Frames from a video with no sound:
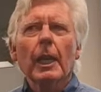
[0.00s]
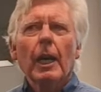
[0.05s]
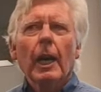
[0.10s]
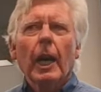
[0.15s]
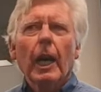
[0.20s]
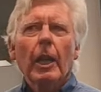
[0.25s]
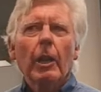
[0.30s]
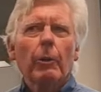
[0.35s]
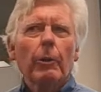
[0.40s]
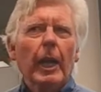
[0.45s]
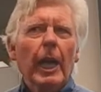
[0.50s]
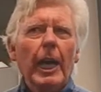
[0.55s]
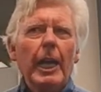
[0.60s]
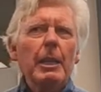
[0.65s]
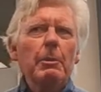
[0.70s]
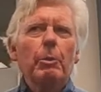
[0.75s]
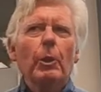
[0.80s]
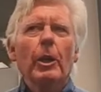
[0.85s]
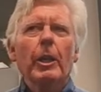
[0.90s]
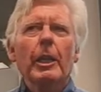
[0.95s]
Mm-hmm. I don't know
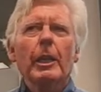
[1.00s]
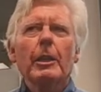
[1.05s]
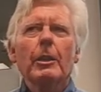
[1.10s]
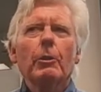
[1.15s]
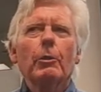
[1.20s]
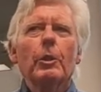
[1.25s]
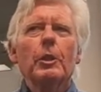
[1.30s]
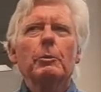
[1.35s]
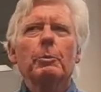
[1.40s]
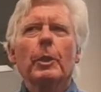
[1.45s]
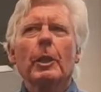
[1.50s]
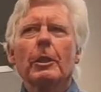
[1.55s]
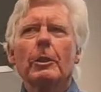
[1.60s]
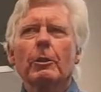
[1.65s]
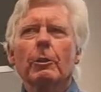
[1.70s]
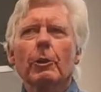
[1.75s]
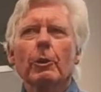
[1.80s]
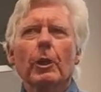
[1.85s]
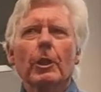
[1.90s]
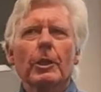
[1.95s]
anybody who would have been as
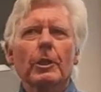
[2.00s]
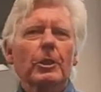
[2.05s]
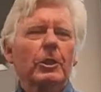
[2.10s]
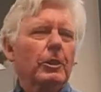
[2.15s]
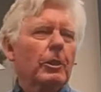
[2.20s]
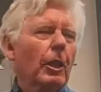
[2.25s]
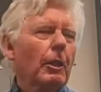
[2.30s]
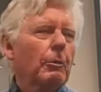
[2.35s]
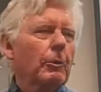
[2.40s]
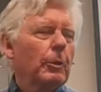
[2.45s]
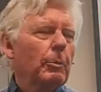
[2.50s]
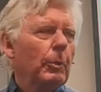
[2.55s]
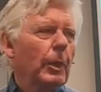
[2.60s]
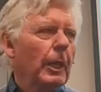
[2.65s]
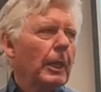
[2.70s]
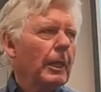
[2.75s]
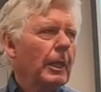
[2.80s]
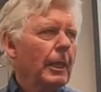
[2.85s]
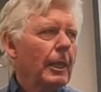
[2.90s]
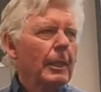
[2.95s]
loyal and stuck with
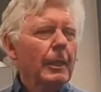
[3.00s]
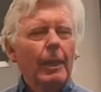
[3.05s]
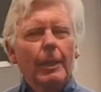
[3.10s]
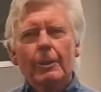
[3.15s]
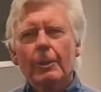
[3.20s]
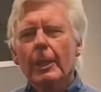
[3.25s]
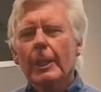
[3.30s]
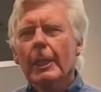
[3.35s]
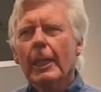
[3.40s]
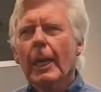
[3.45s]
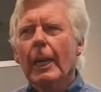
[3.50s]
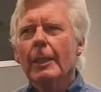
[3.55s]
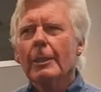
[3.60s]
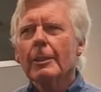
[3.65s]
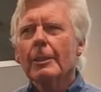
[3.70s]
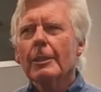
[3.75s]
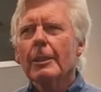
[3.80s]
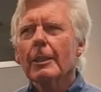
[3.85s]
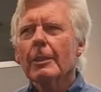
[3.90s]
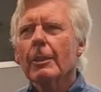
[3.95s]
me as Lee
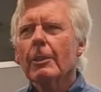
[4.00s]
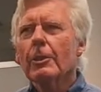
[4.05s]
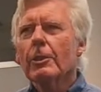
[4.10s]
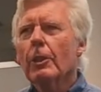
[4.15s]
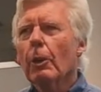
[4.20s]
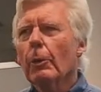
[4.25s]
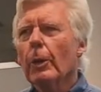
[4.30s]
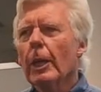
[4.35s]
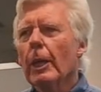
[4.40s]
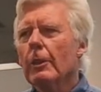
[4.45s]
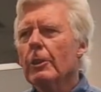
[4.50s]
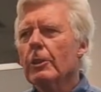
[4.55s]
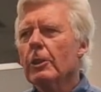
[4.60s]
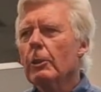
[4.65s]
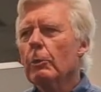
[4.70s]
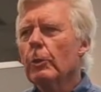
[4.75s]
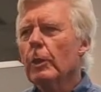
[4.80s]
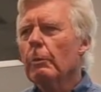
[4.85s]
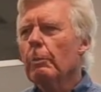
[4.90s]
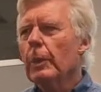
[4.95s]
has. There's no one else
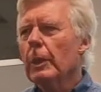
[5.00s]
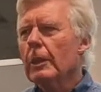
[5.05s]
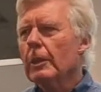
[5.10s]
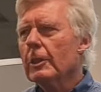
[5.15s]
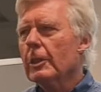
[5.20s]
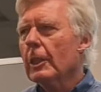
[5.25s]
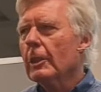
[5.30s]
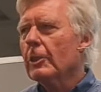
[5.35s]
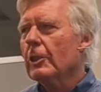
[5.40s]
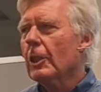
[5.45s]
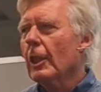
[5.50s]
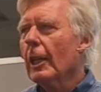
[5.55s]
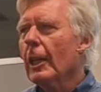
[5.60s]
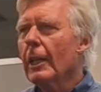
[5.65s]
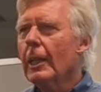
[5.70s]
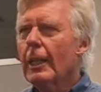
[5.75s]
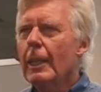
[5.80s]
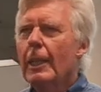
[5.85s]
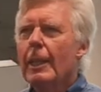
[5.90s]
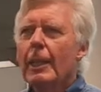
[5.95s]
who would have been such
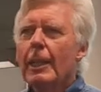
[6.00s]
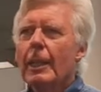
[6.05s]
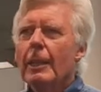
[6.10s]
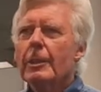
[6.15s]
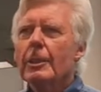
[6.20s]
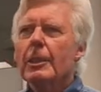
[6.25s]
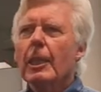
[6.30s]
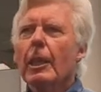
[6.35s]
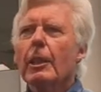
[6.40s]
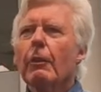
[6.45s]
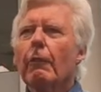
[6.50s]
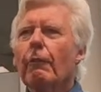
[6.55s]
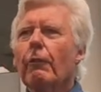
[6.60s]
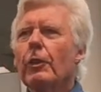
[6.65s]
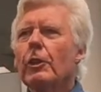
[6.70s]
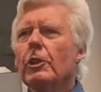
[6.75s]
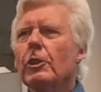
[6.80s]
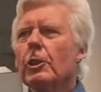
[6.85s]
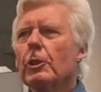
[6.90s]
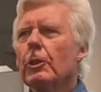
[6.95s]
a
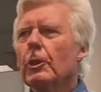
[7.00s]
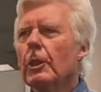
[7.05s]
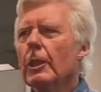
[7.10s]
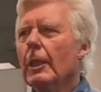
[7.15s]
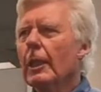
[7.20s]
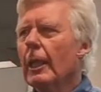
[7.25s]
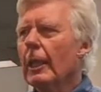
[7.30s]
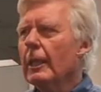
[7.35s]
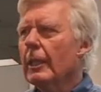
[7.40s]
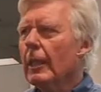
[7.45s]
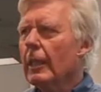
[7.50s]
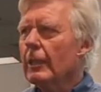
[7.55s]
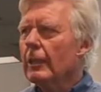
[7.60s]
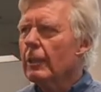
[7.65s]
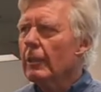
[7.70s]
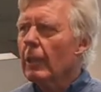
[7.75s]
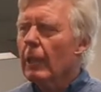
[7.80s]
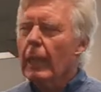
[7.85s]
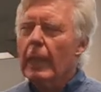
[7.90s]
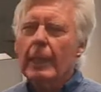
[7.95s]
sacrificial and
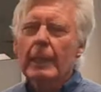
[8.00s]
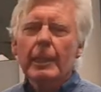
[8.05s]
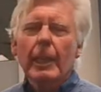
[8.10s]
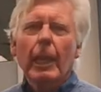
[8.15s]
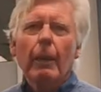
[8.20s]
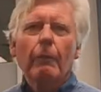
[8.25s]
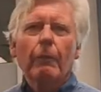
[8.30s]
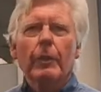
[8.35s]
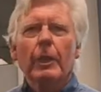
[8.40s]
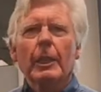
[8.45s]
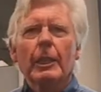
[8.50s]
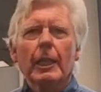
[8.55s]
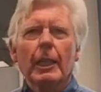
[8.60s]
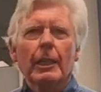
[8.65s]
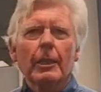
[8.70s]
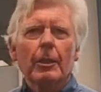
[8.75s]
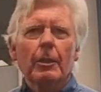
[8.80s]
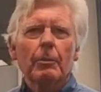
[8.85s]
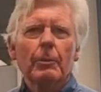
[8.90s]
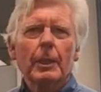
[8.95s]
laying down for the
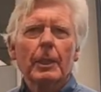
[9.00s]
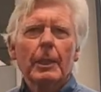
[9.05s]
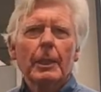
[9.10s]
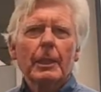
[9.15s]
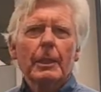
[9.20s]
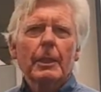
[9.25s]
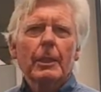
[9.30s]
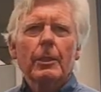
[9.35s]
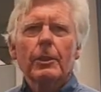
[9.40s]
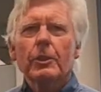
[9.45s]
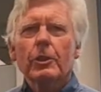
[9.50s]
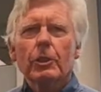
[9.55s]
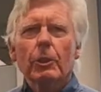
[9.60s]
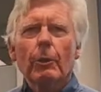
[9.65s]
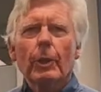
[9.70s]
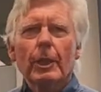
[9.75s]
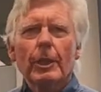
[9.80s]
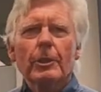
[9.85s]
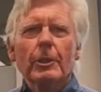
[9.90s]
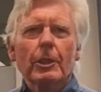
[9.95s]
kingdom and
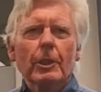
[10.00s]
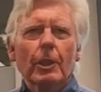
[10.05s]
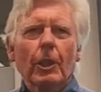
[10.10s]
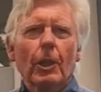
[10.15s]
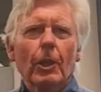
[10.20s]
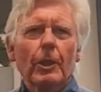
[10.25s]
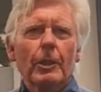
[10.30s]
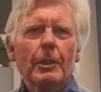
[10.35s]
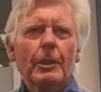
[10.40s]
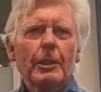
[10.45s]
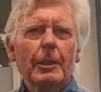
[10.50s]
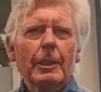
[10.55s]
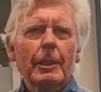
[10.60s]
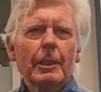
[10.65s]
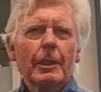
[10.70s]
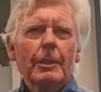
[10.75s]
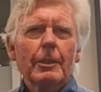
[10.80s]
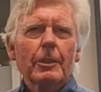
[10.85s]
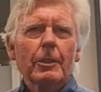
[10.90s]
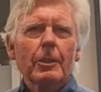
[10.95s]
surrender to God.
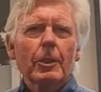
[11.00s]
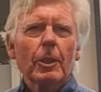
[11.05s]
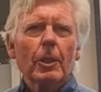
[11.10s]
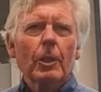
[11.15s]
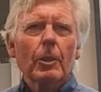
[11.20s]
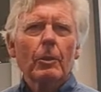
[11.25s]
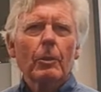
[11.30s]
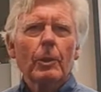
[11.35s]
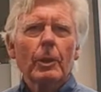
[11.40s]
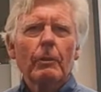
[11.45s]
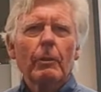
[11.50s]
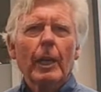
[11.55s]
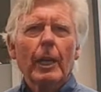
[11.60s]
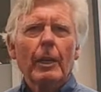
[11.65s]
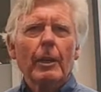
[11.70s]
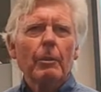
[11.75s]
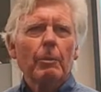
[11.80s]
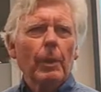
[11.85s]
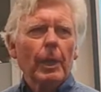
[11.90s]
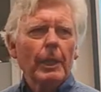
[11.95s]
So we've
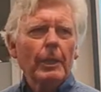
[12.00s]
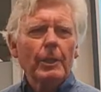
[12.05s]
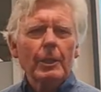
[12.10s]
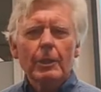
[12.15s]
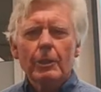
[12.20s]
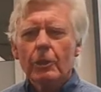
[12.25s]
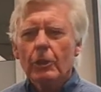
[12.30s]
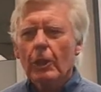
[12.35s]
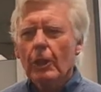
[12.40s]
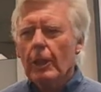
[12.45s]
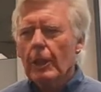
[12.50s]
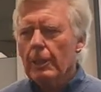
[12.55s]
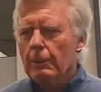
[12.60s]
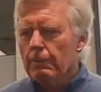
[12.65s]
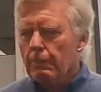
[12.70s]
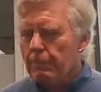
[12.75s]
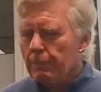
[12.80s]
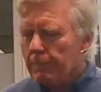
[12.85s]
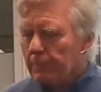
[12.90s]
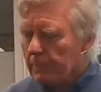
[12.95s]
had an amazing journey.